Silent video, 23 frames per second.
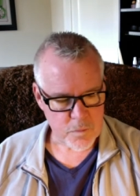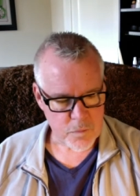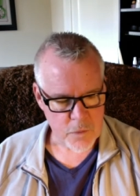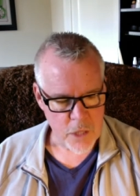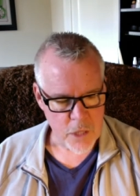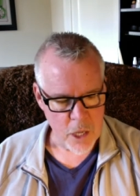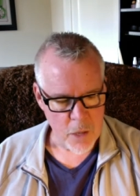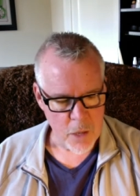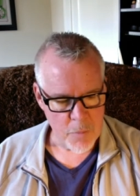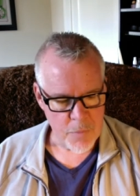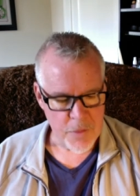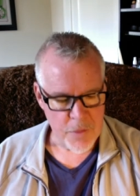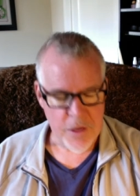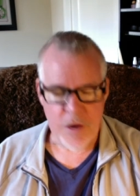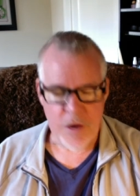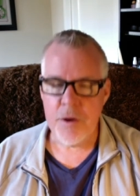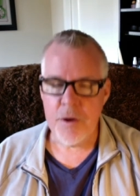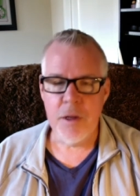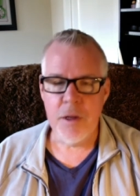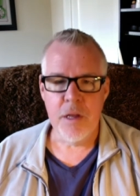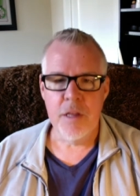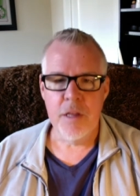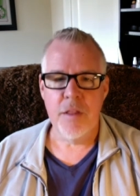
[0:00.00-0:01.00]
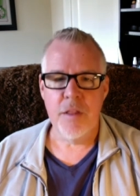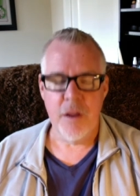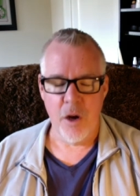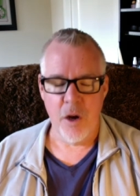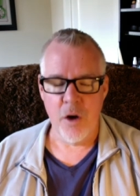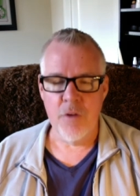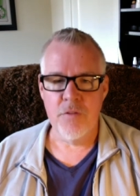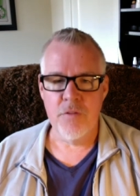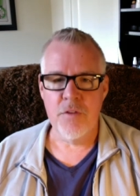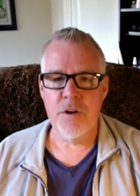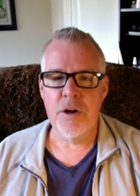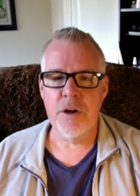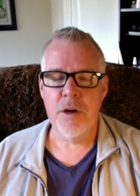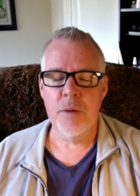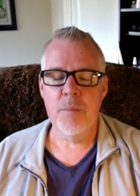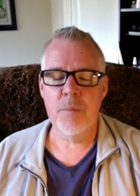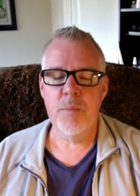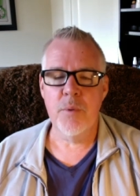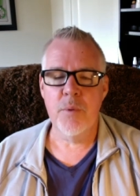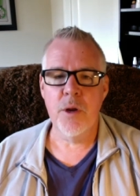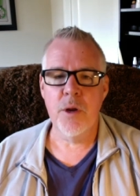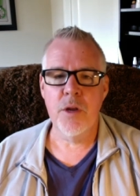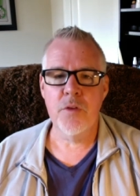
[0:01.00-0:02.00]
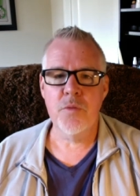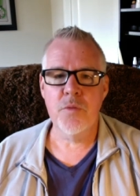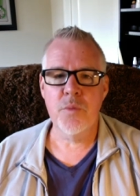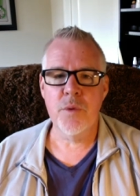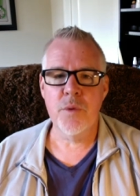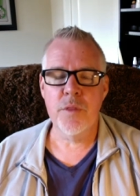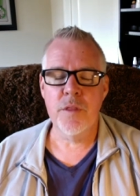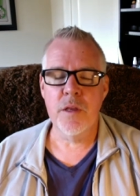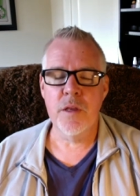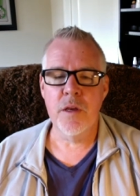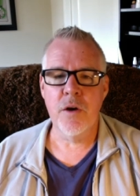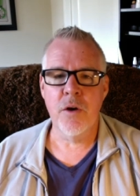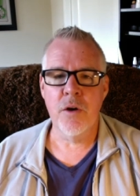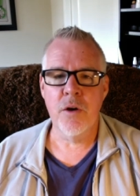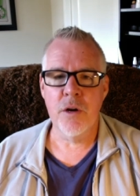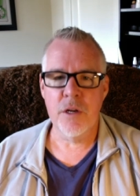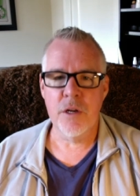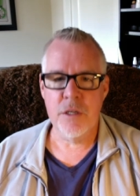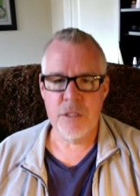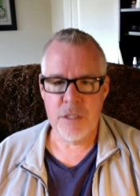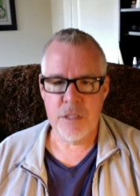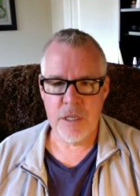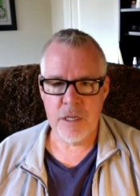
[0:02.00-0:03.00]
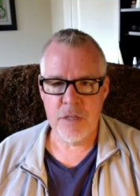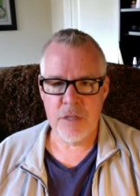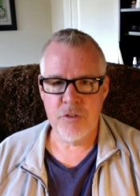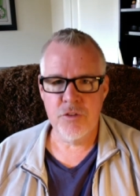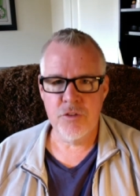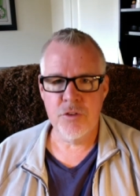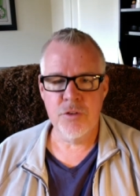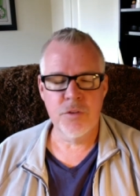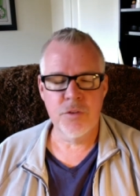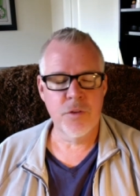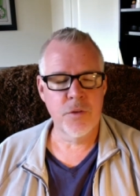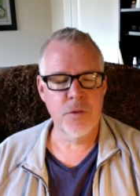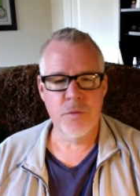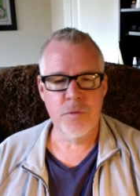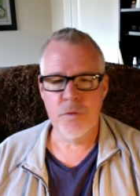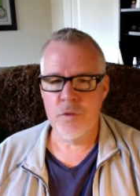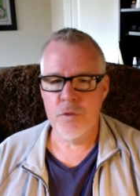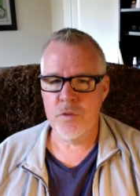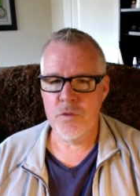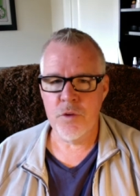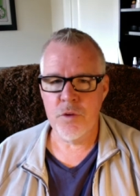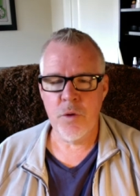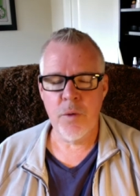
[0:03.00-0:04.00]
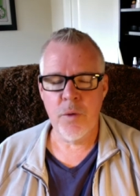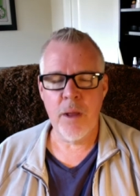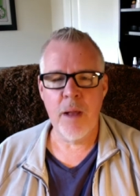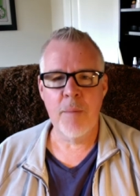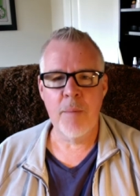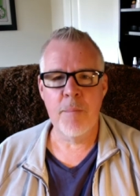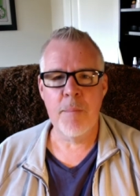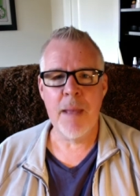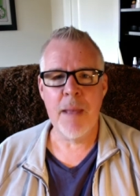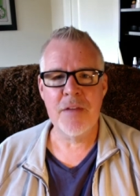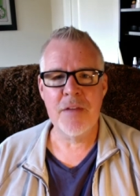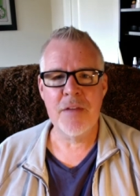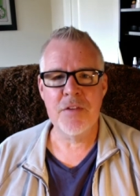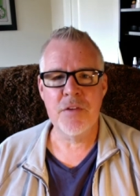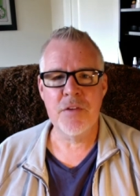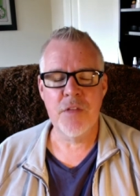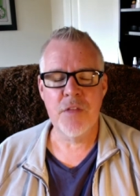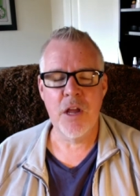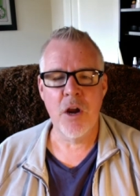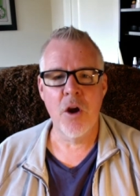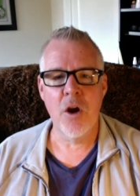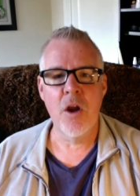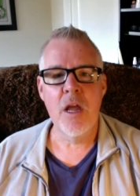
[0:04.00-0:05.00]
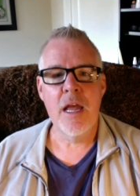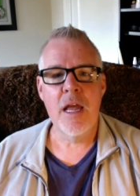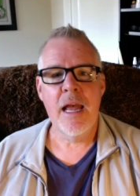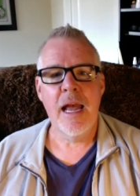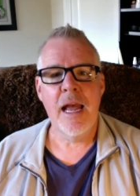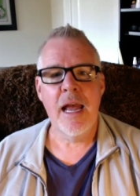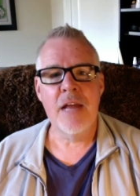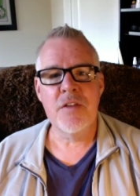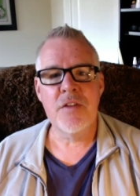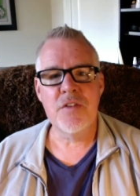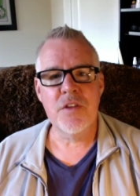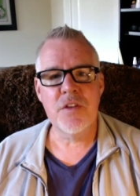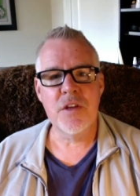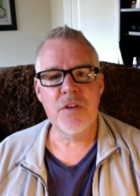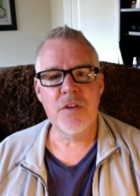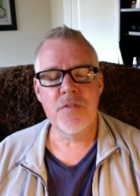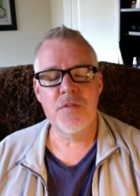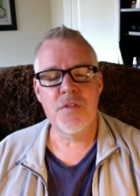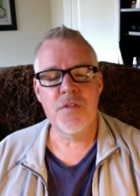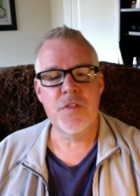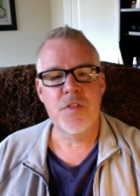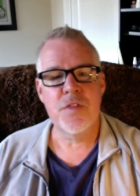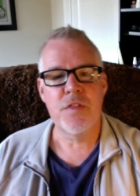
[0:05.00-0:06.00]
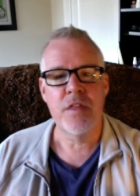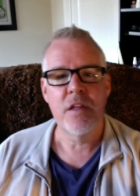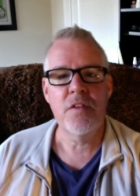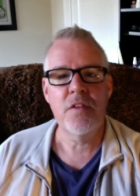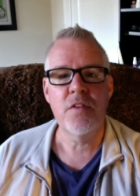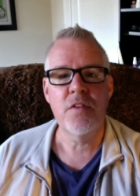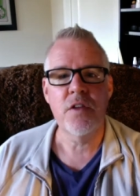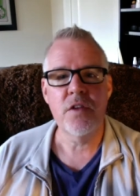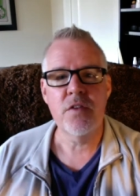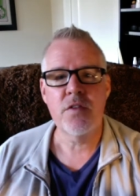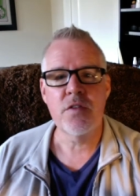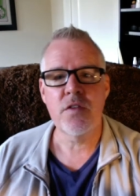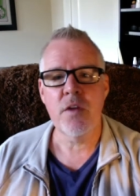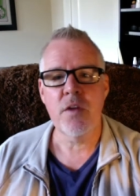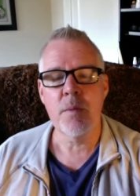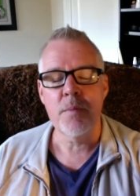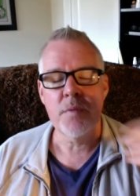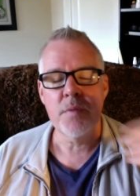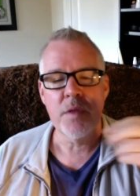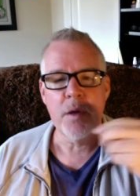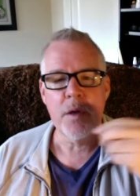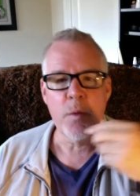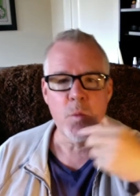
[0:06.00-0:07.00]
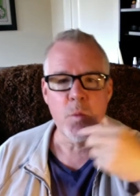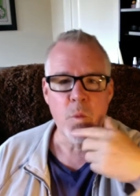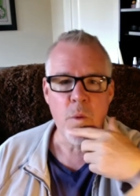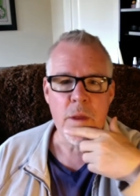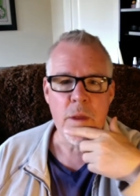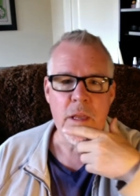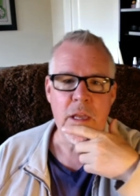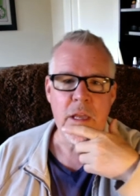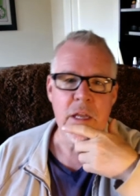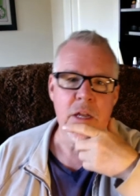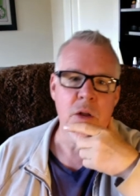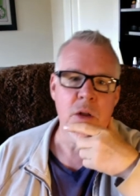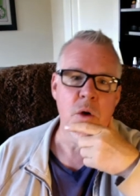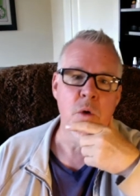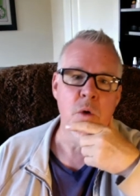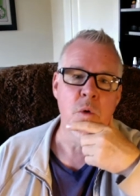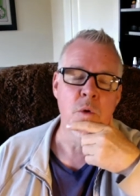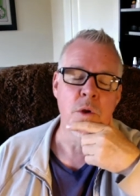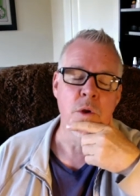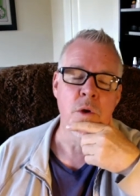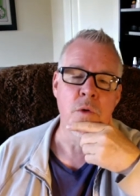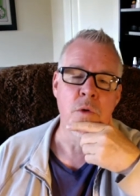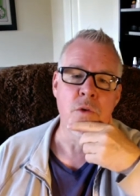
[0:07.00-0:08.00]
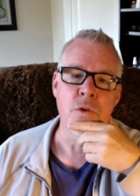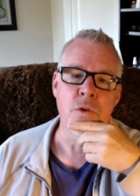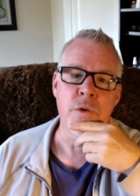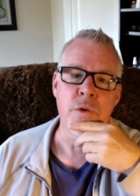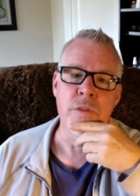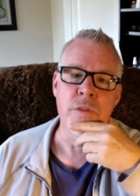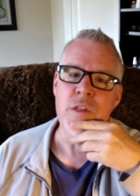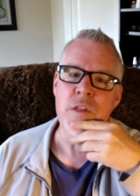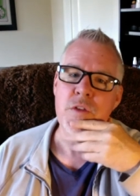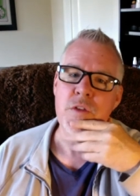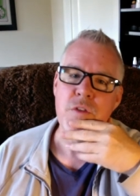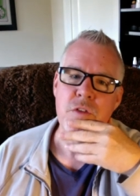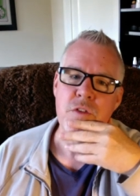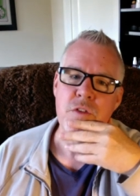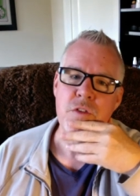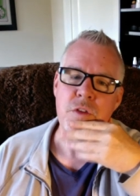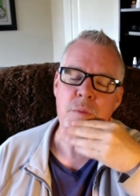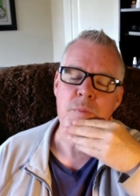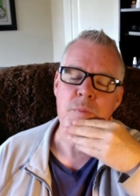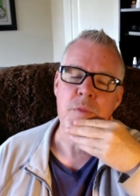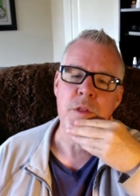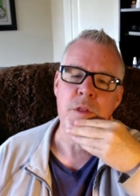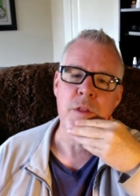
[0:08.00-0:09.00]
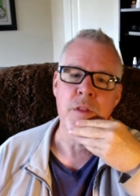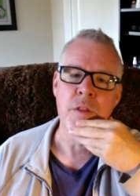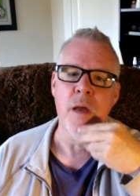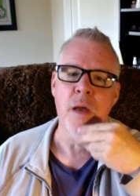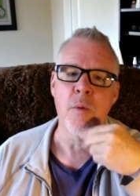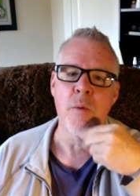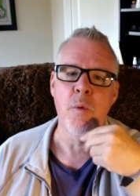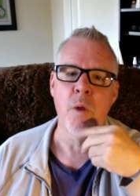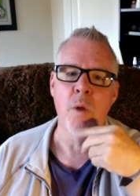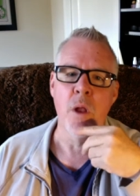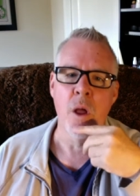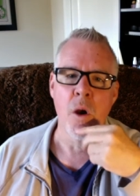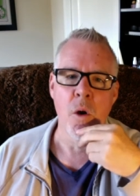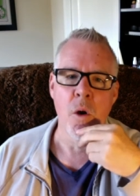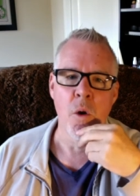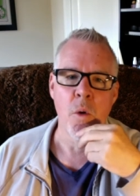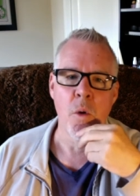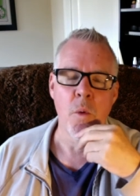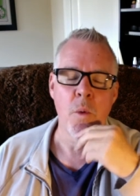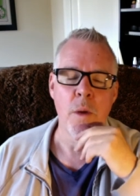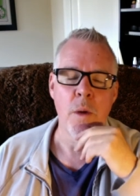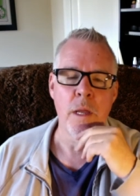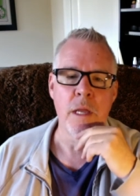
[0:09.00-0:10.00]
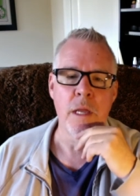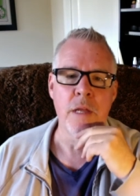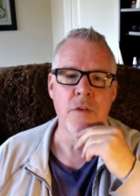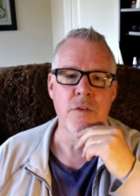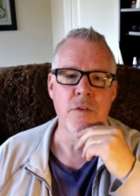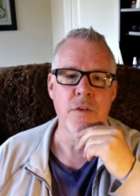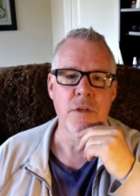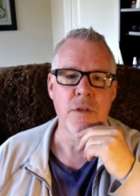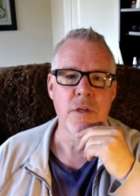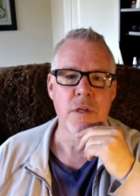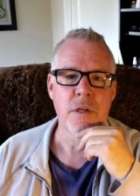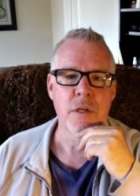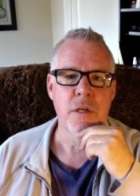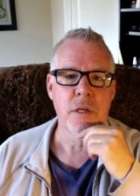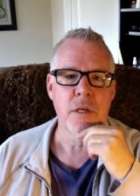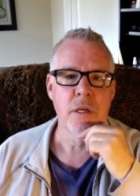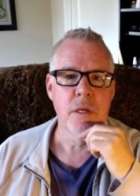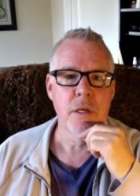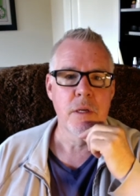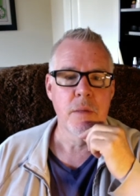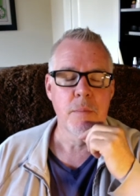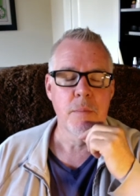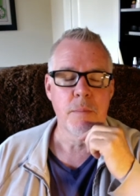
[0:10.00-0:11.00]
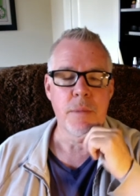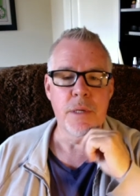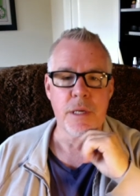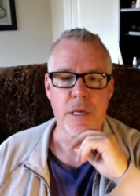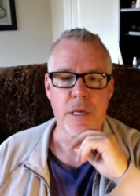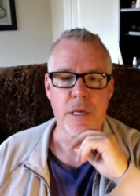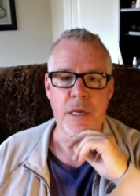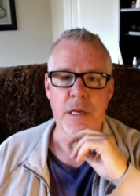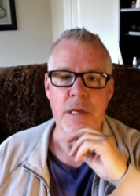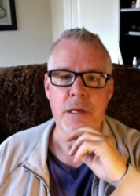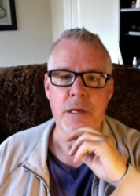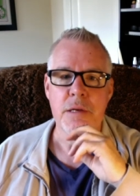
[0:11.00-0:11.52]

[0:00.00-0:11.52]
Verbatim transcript: um, they they are very impressed with the architecture, the the stone, how massive they are, as if this is something we can hold on to, and this is something that will always be.